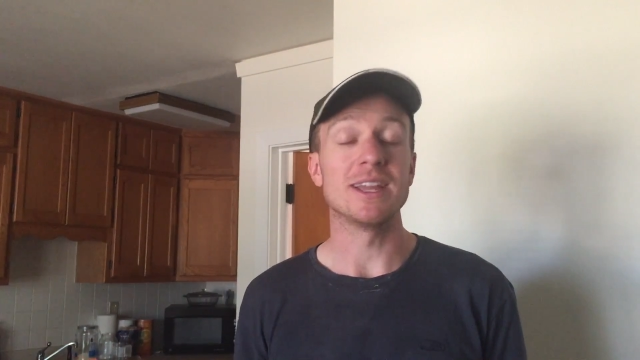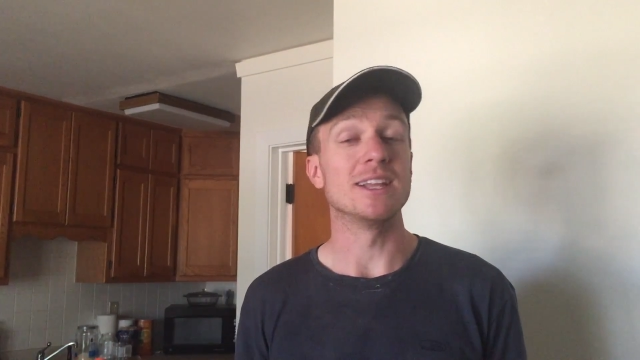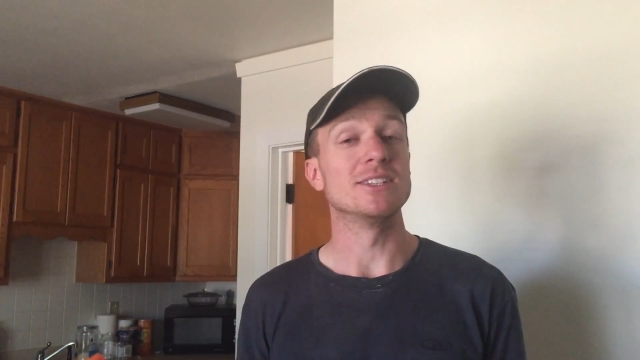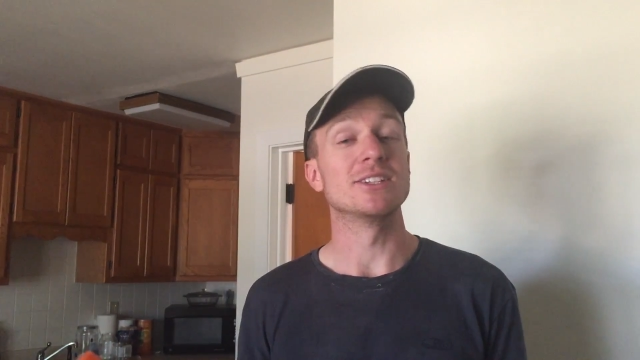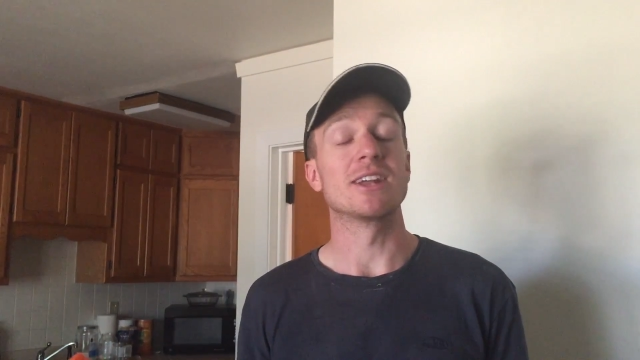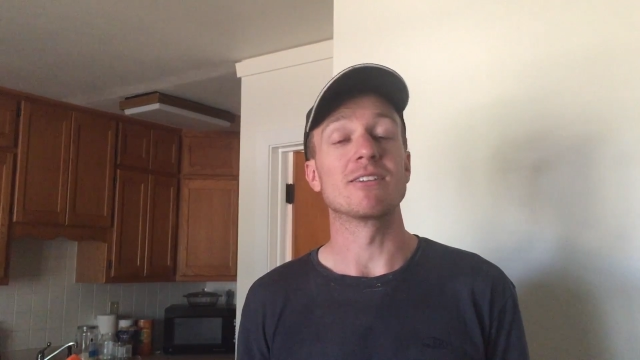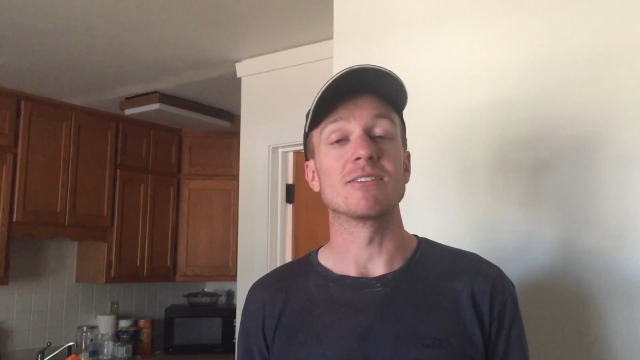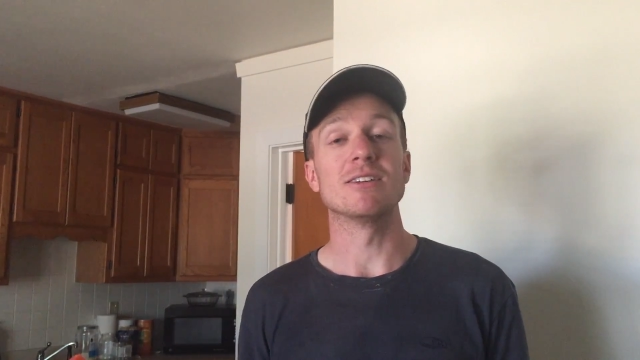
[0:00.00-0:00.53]

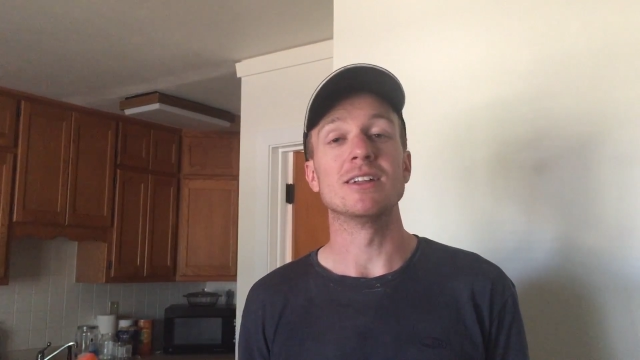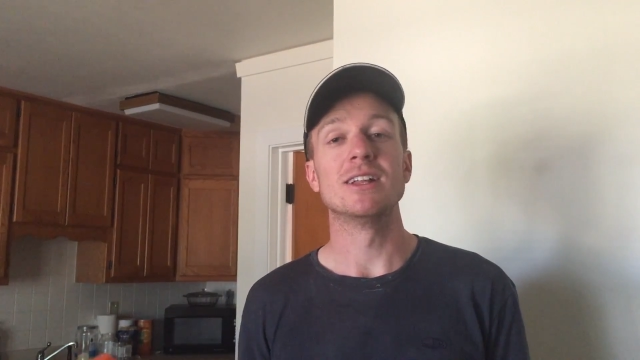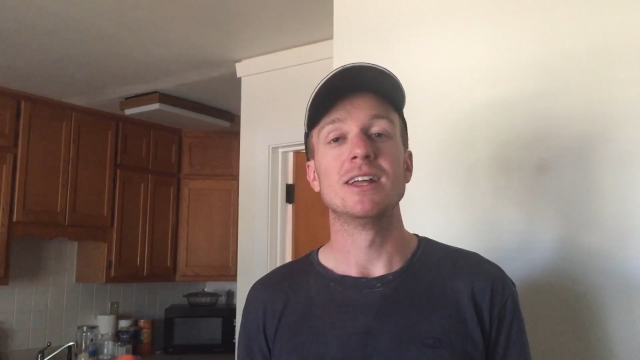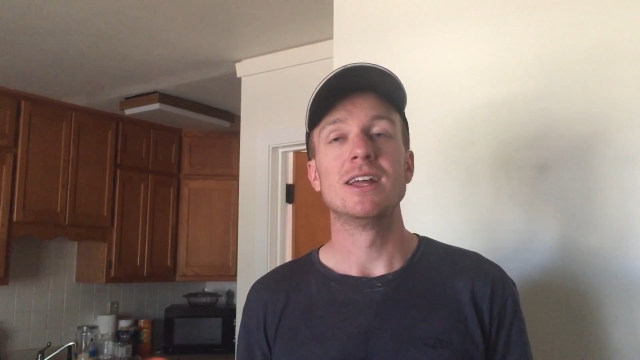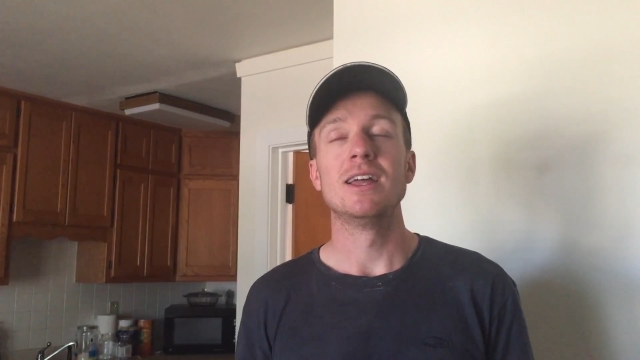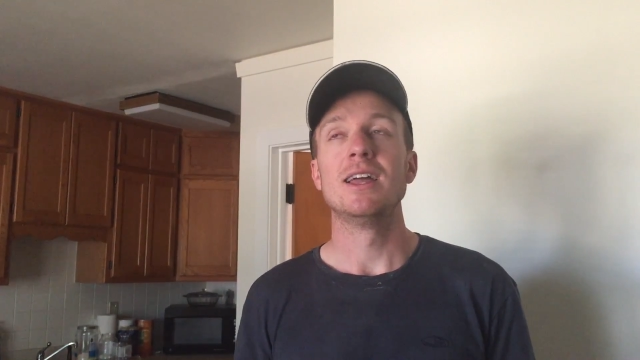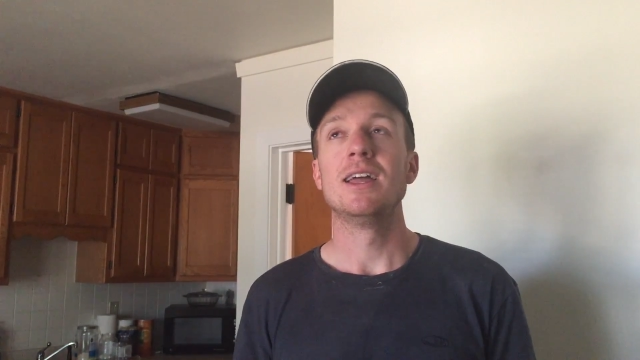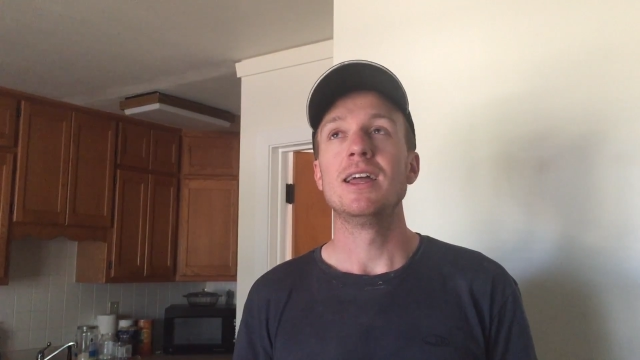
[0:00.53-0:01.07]
in general.
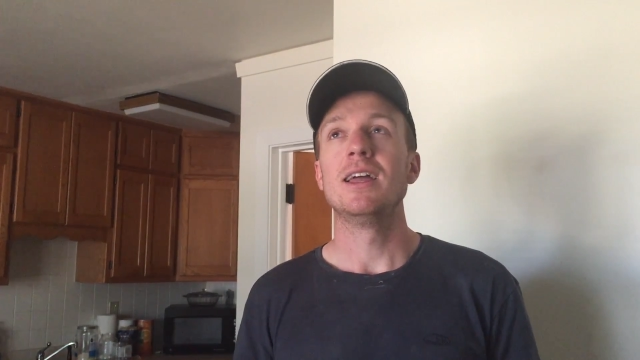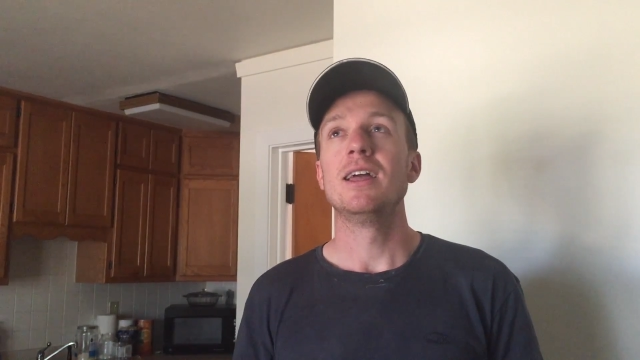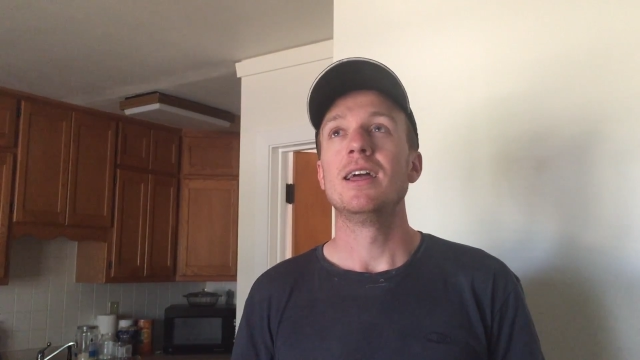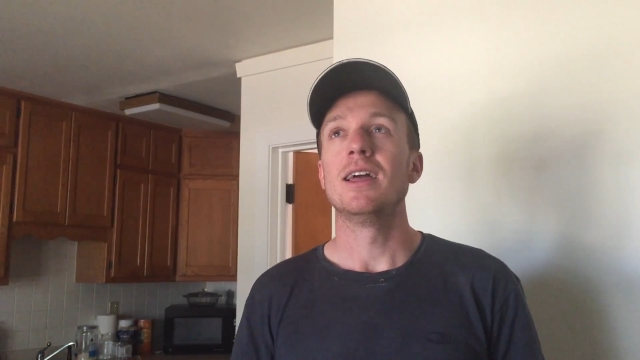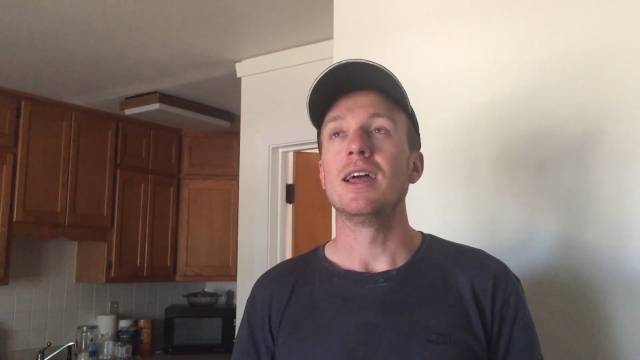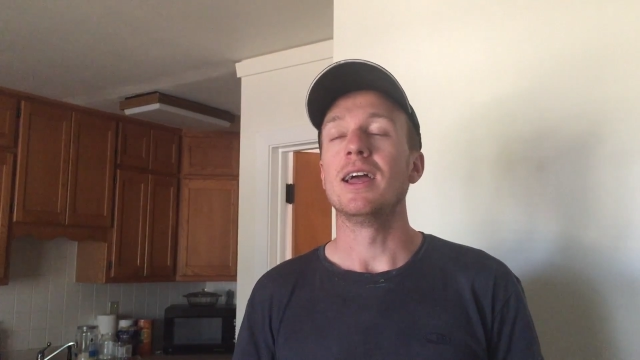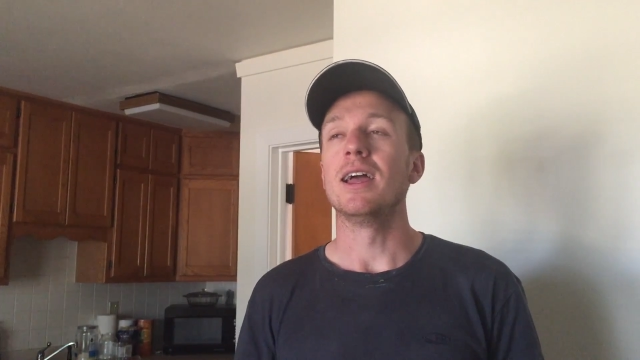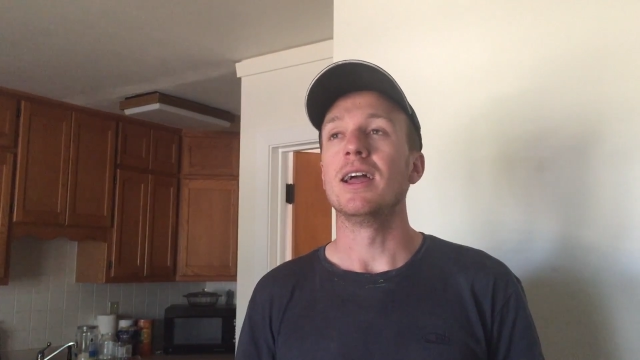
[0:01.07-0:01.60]

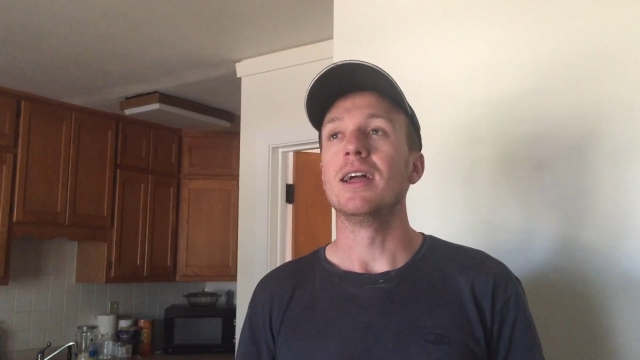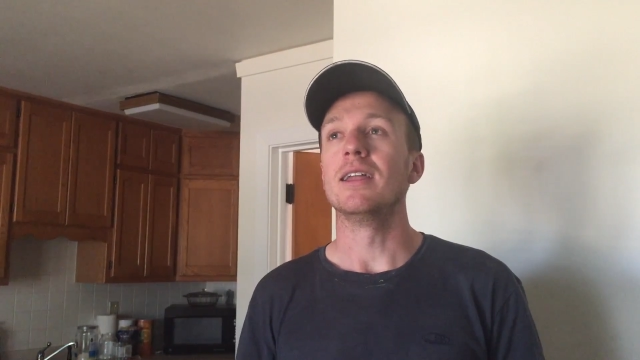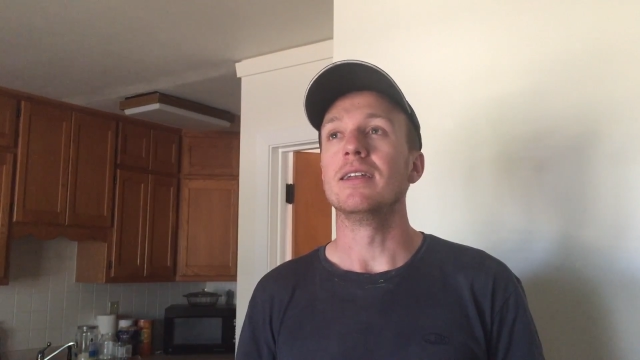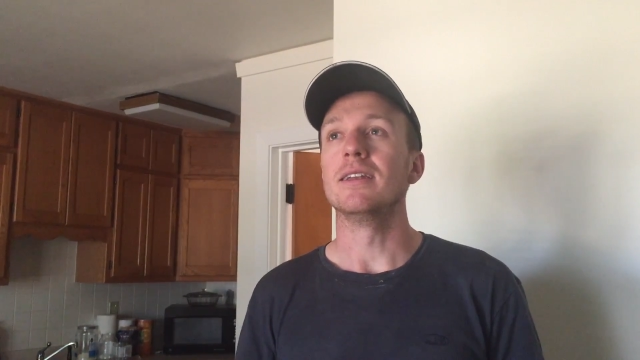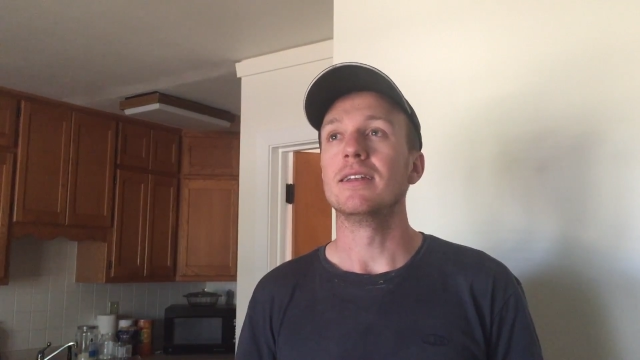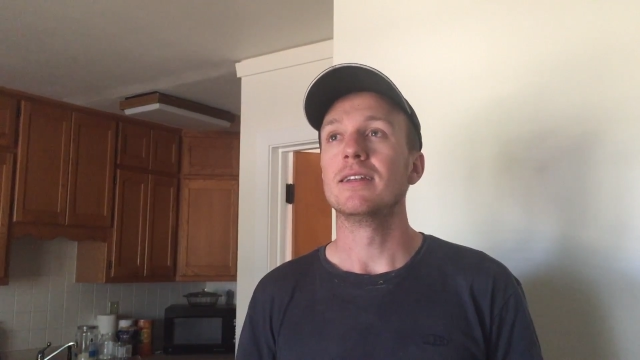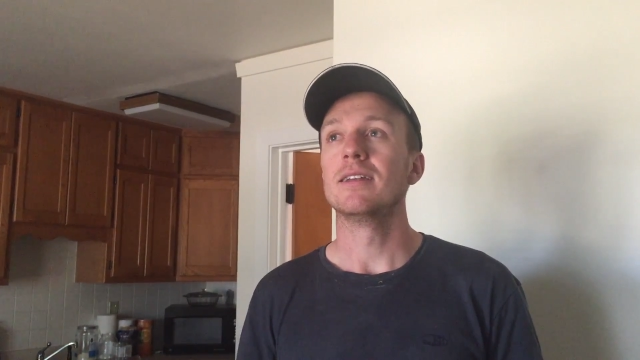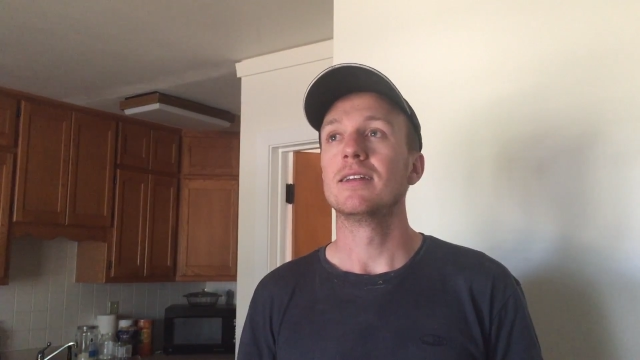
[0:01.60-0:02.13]

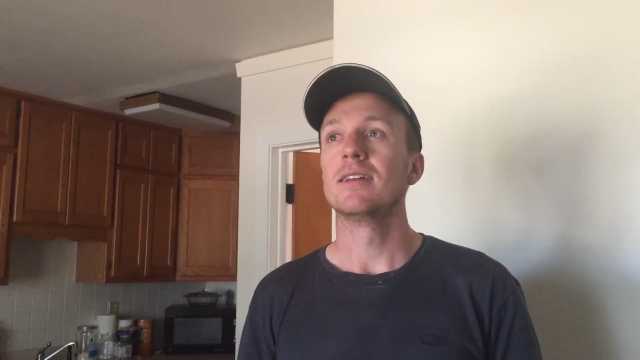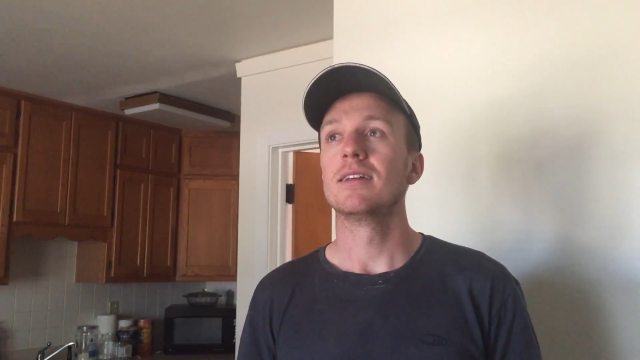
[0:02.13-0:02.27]
And